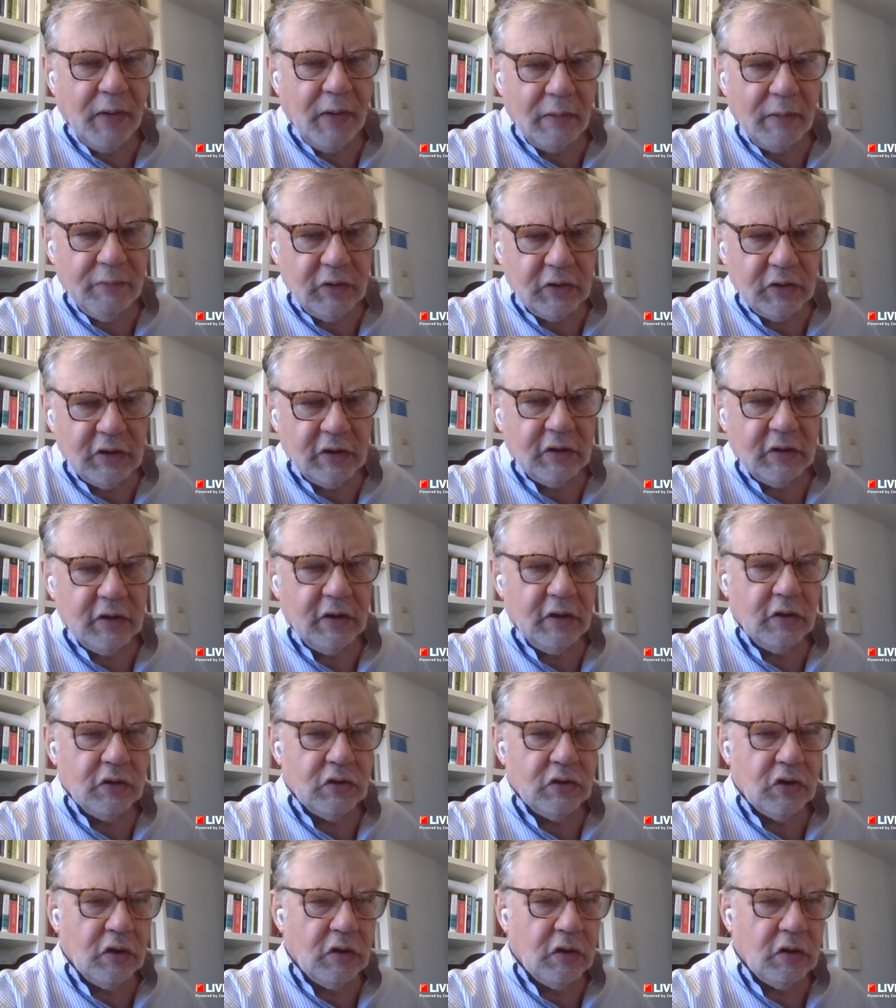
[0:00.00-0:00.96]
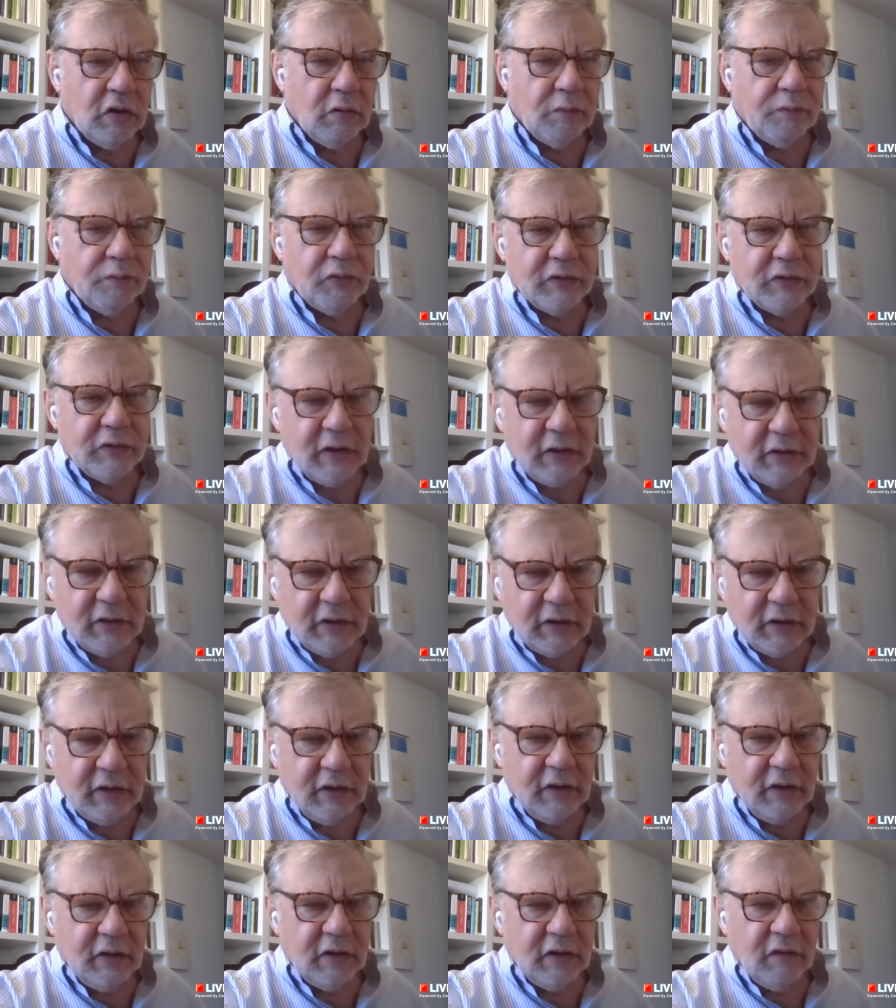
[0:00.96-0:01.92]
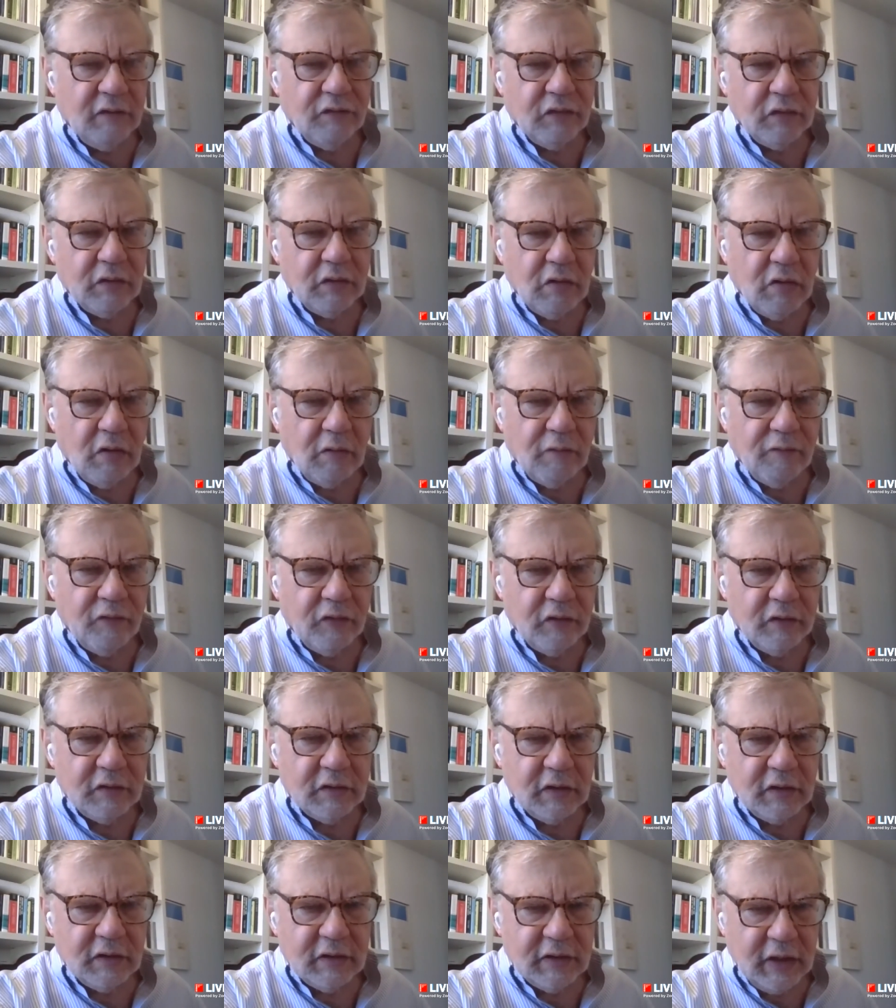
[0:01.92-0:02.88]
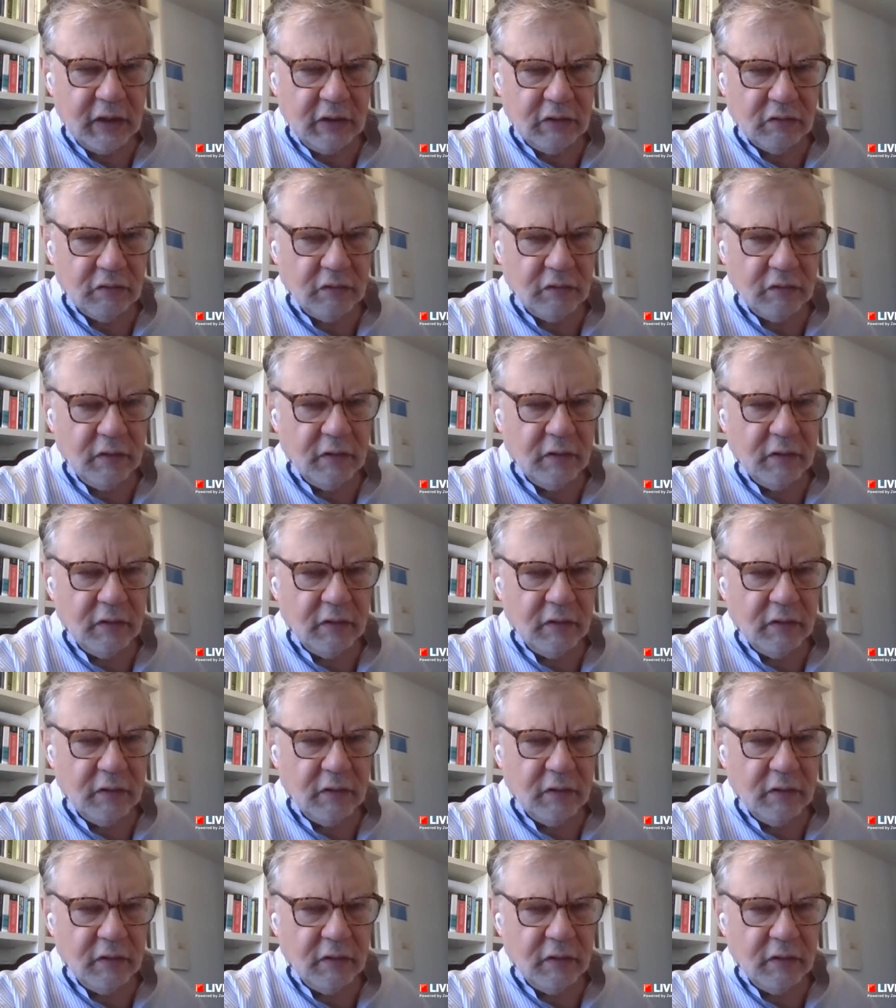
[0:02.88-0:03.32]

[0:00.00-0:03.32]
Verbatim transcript: publish it in a journal, present it in a different conference, etc.